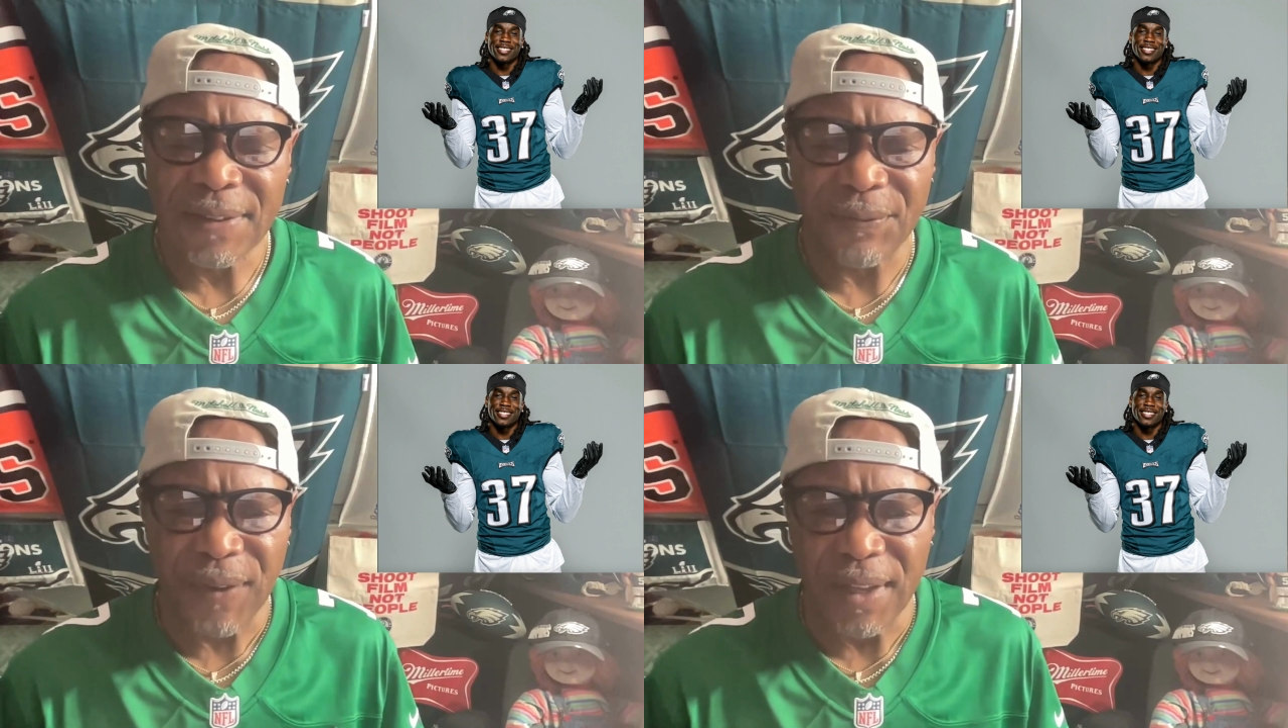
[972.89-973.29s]

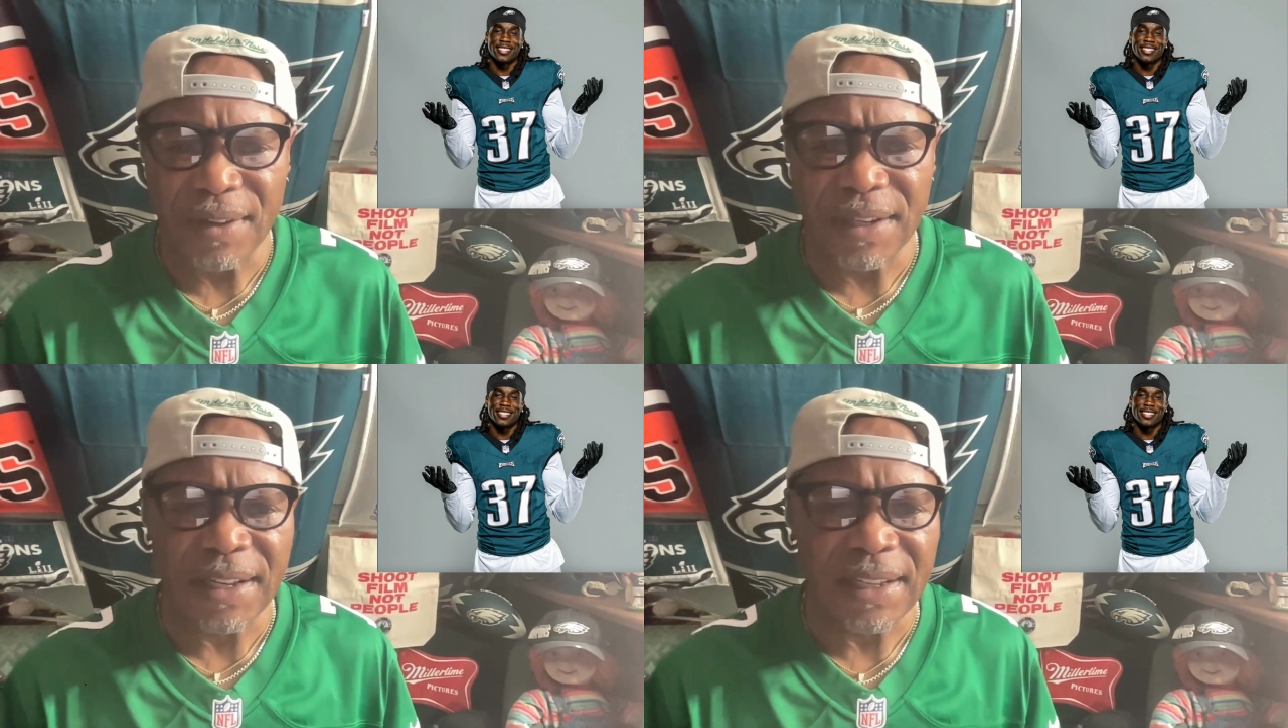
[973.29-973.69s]

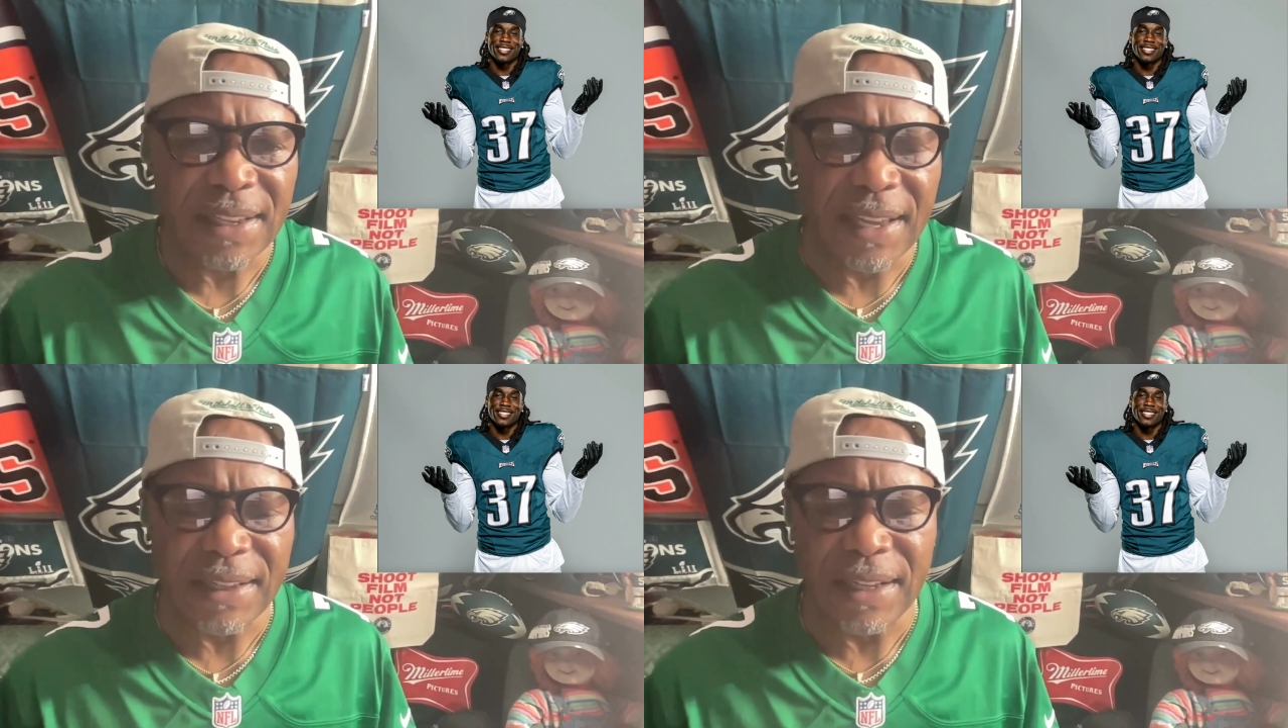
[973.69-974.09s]
feeling it,
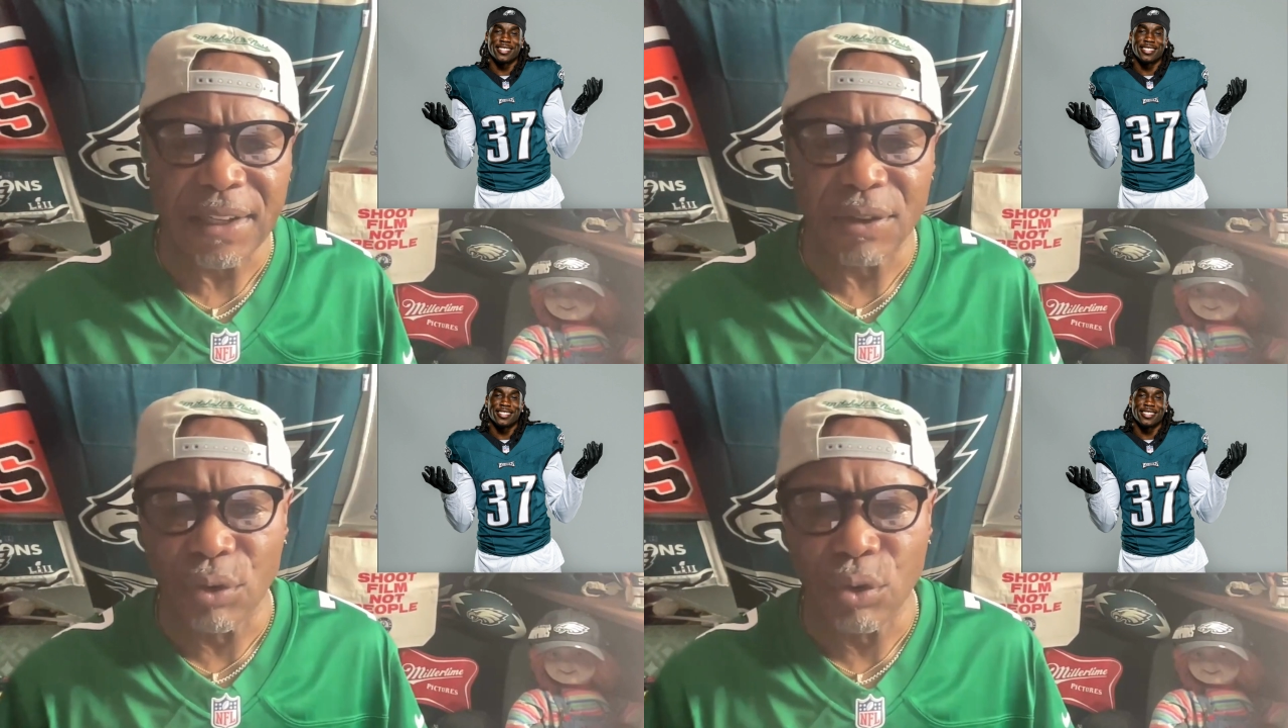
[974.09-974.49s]
getting in
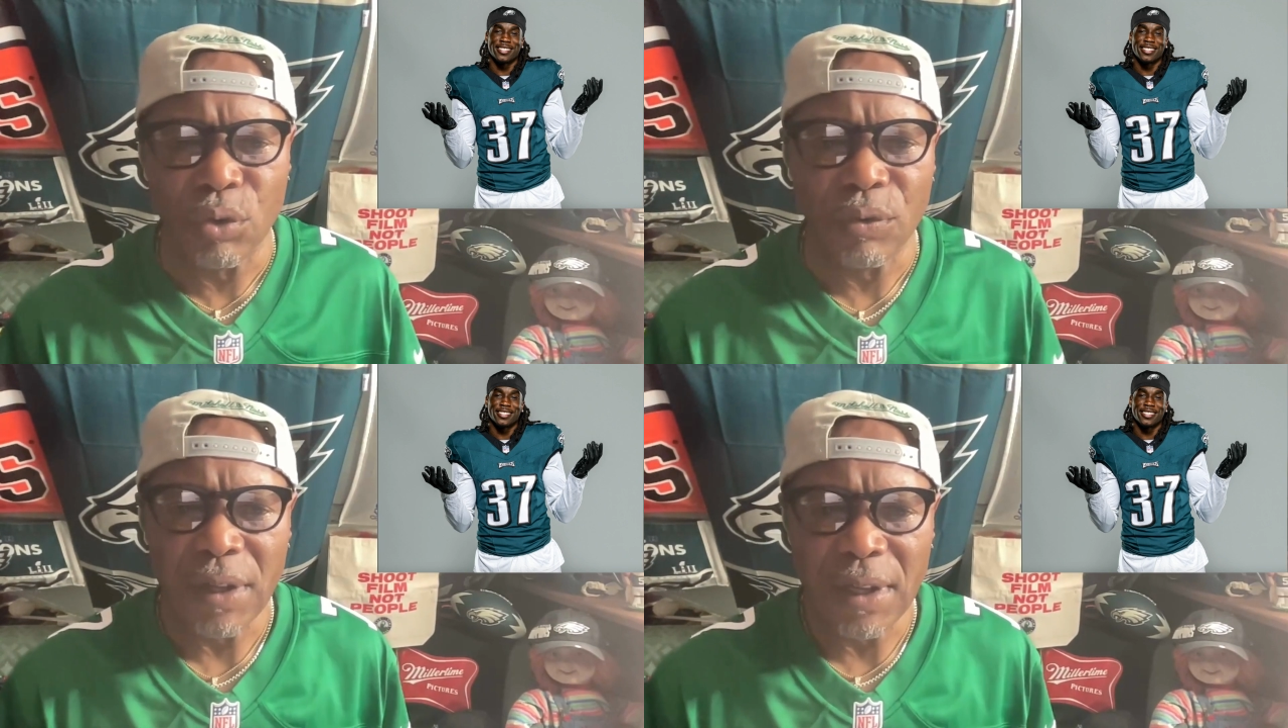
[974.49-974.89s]
the
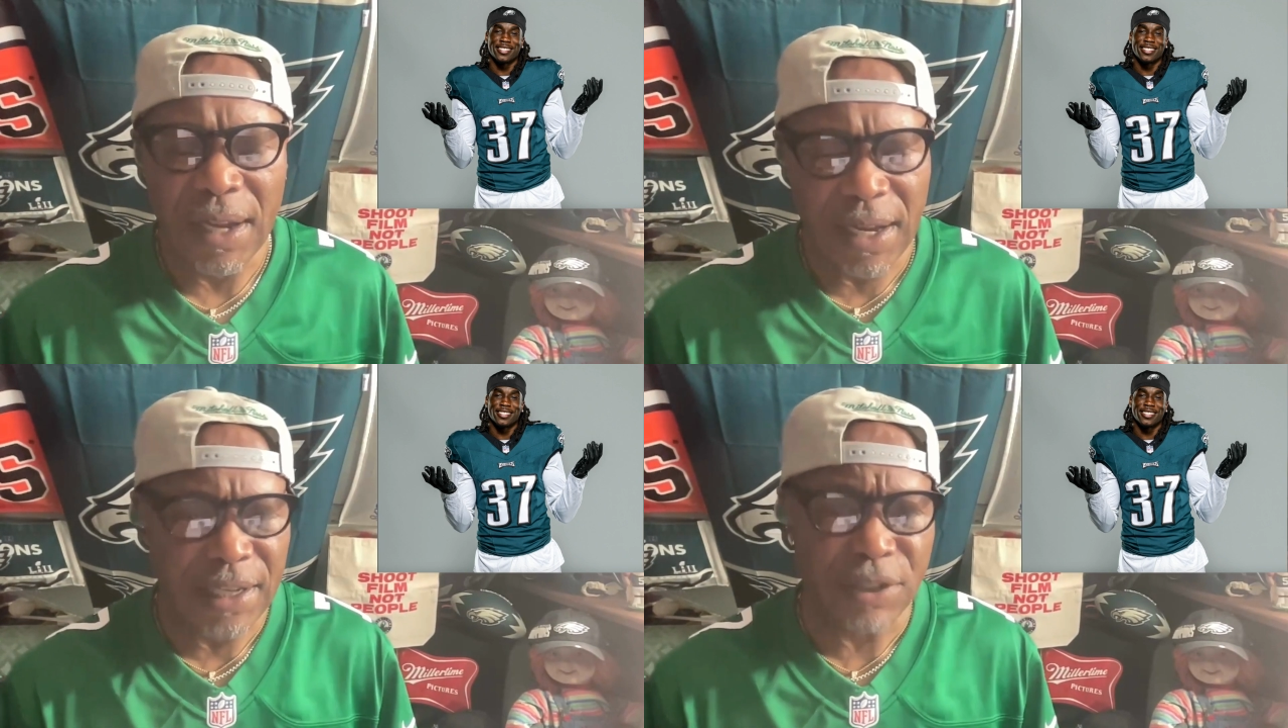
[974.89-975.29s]
groove,
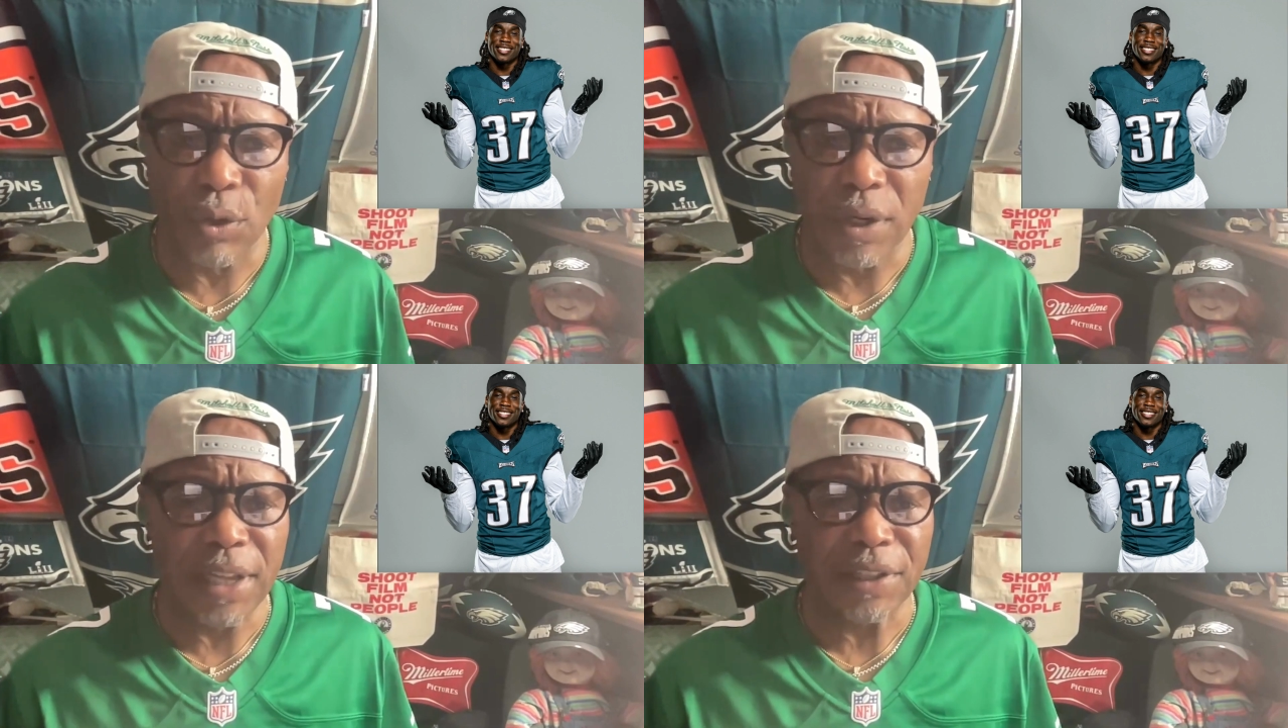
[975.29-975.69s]
and he's
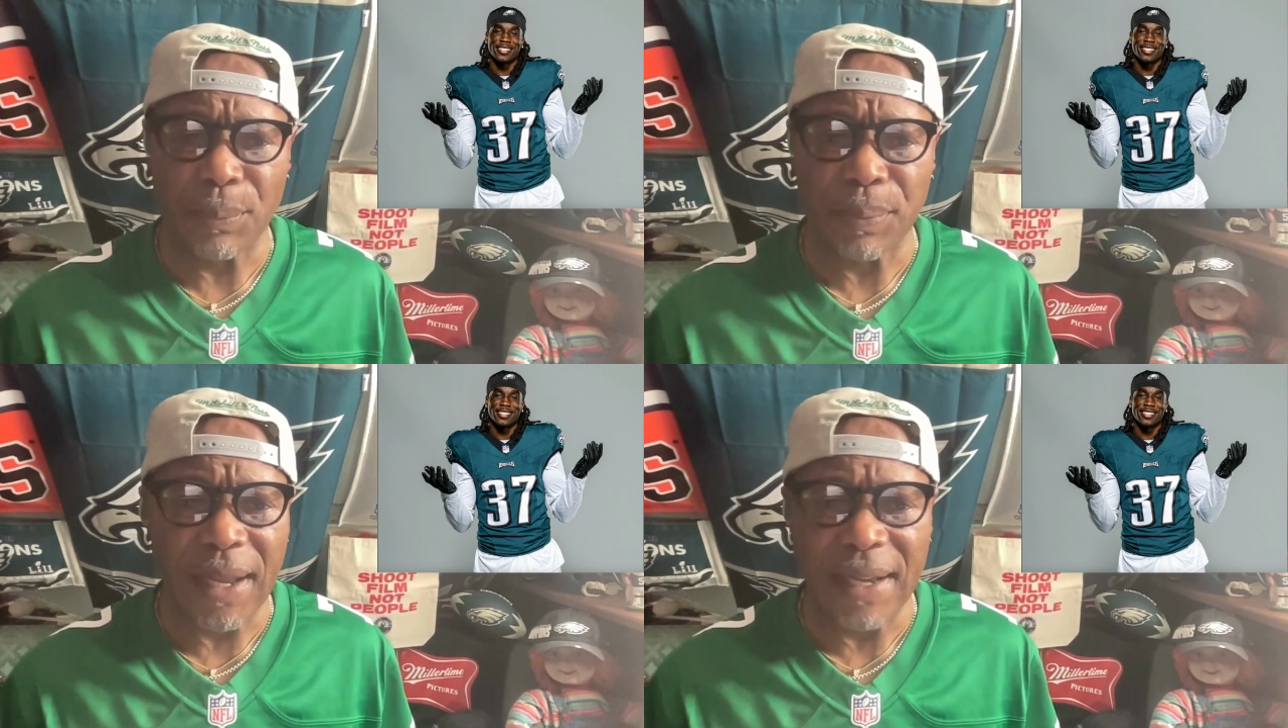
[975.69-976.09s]
going to get
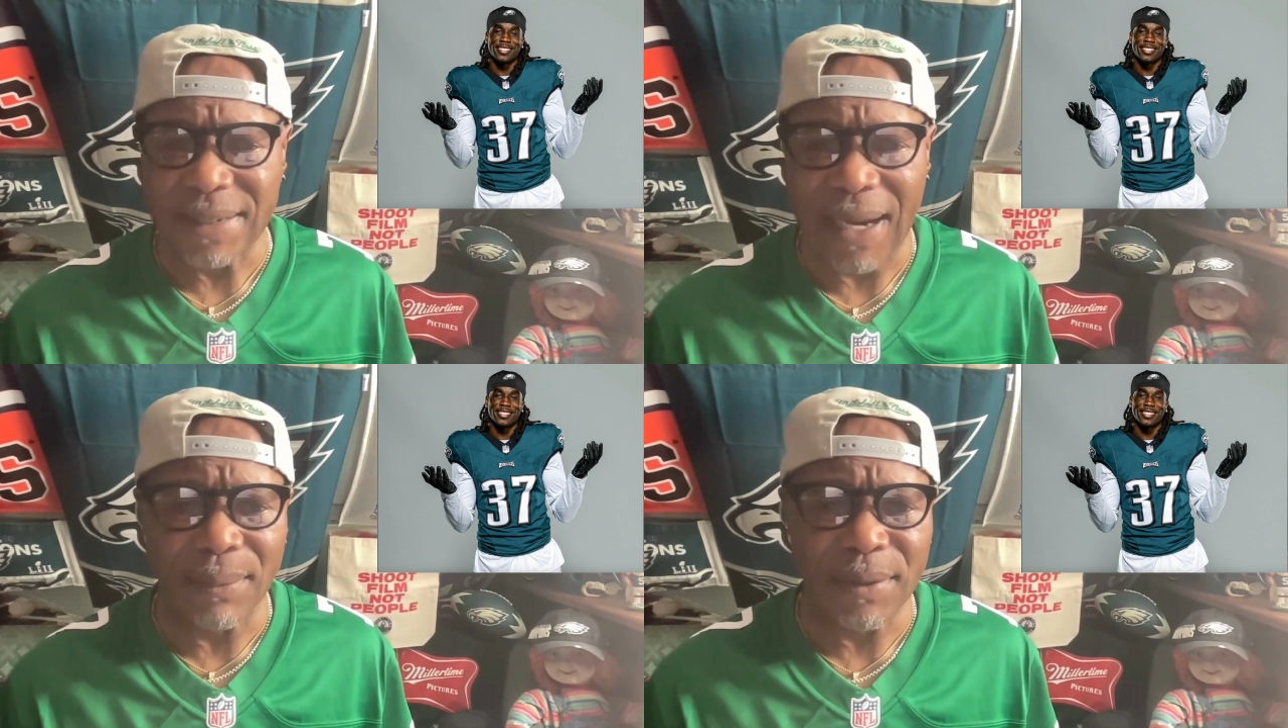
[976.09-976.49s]
some playing
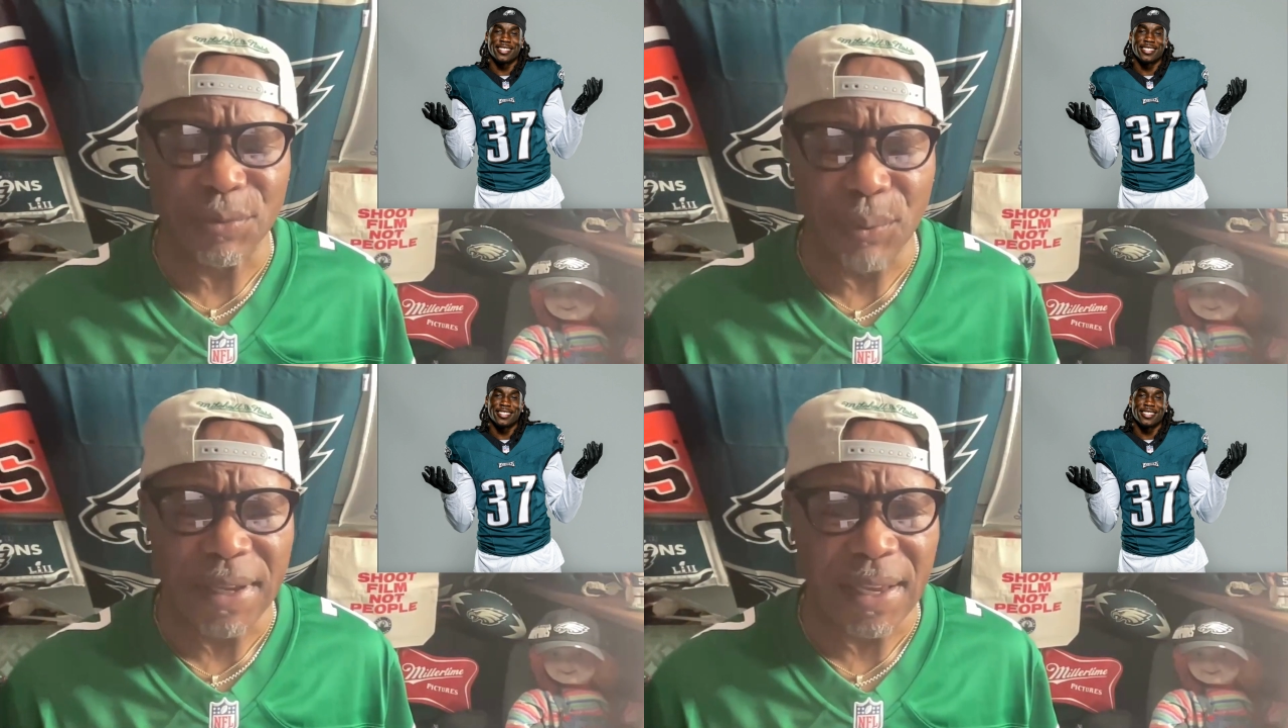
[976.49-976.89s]
time
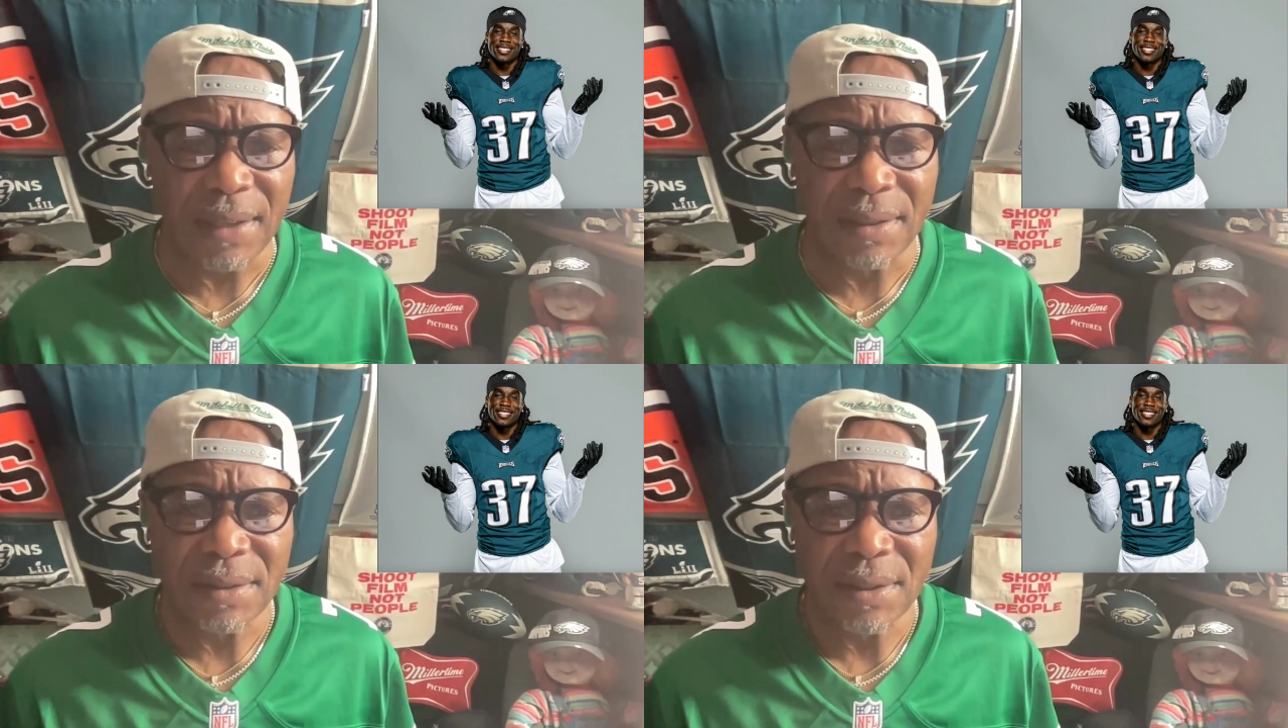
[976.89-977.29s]
this weekend.